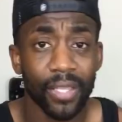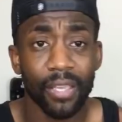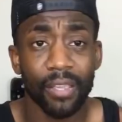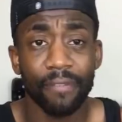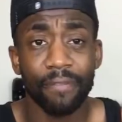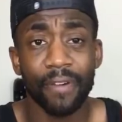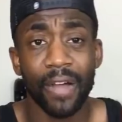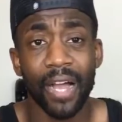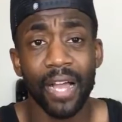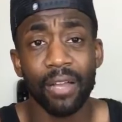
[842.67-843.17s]

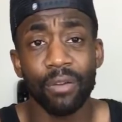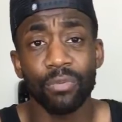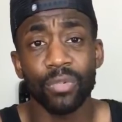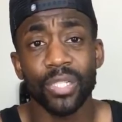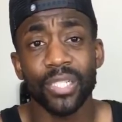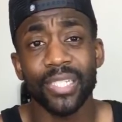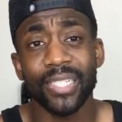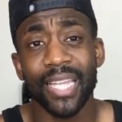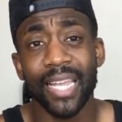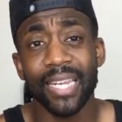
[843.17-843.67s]
if I
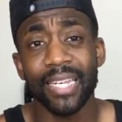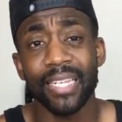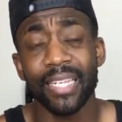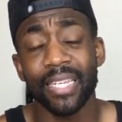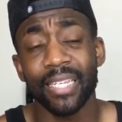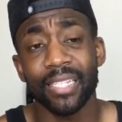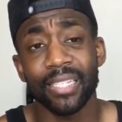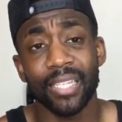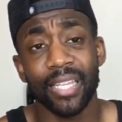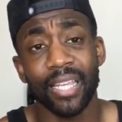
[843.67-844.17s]
was 10
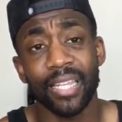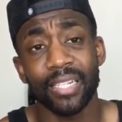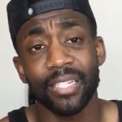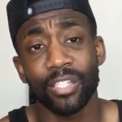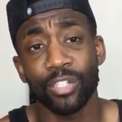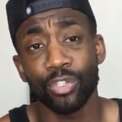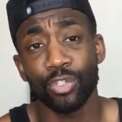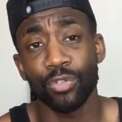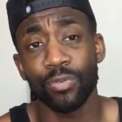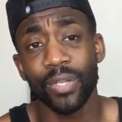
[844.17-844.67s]
years
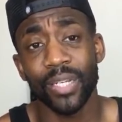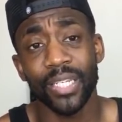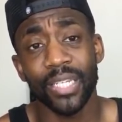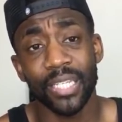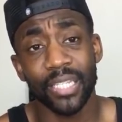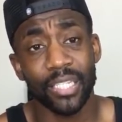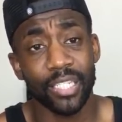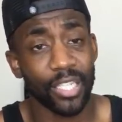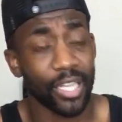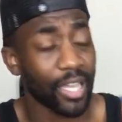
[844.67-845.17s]
into doing
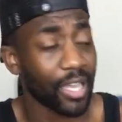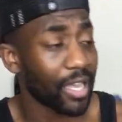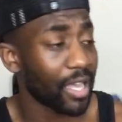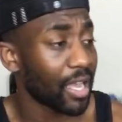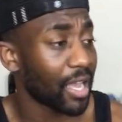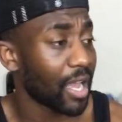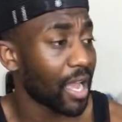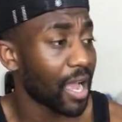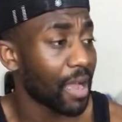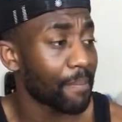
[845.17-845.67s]
this, yeah,
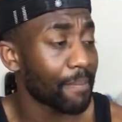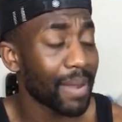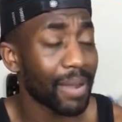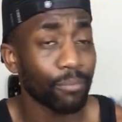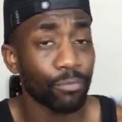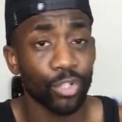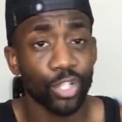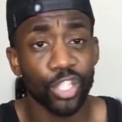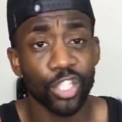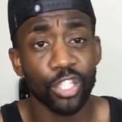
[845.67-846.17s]
and man
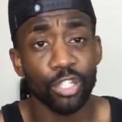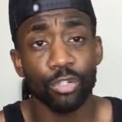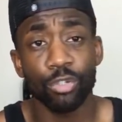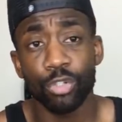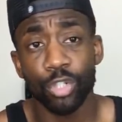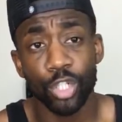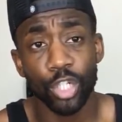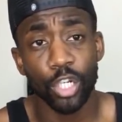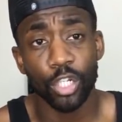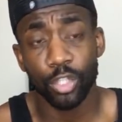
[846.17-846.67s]
was still
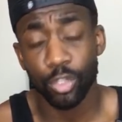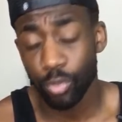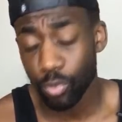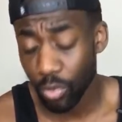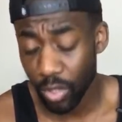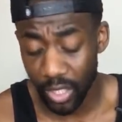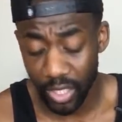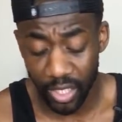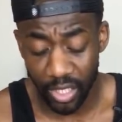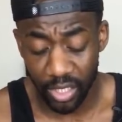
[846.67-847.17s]
just
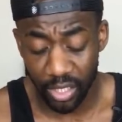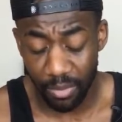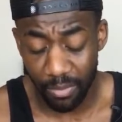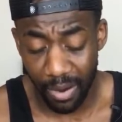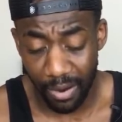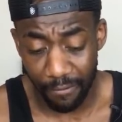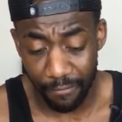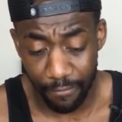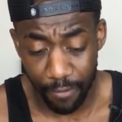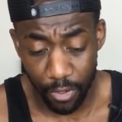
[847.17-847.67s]
talking into
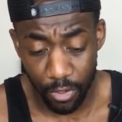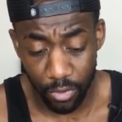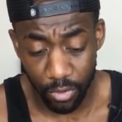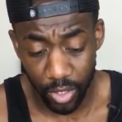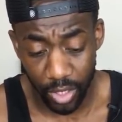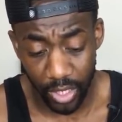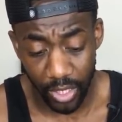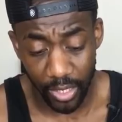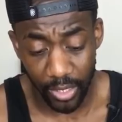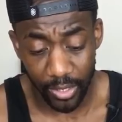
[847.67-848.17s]
my phone,
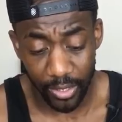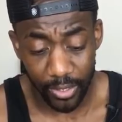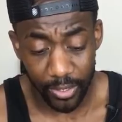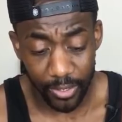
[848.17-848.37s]
yeah,